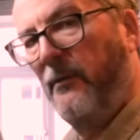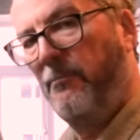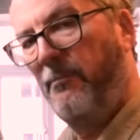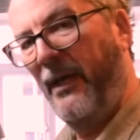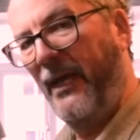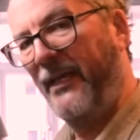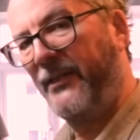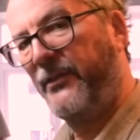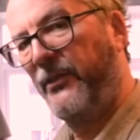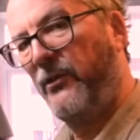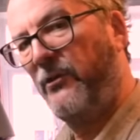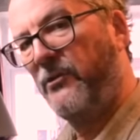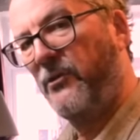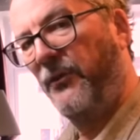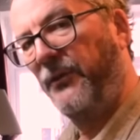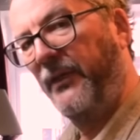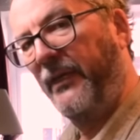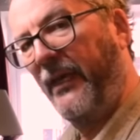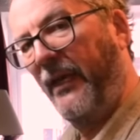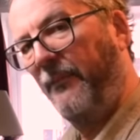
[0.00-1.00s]
Bad news
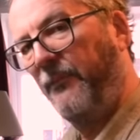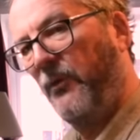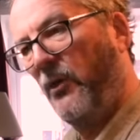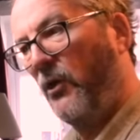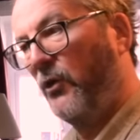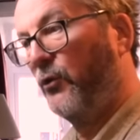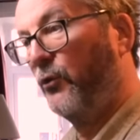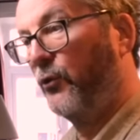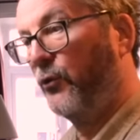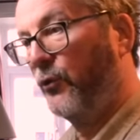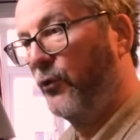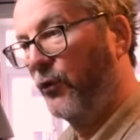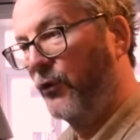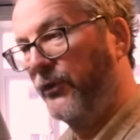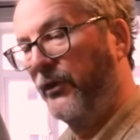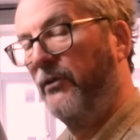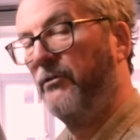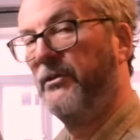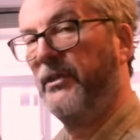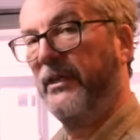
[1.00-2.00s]
on the camera.
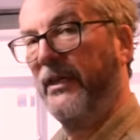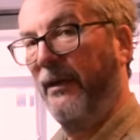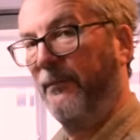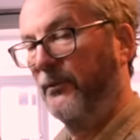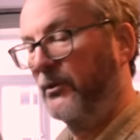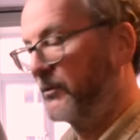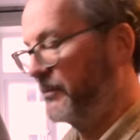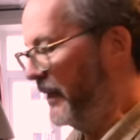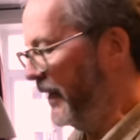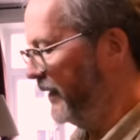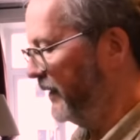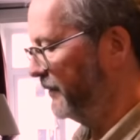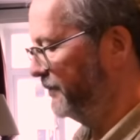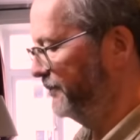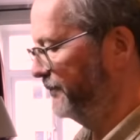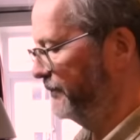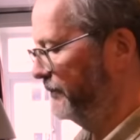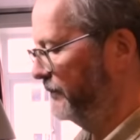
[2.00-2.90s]
Good news, the camera's back.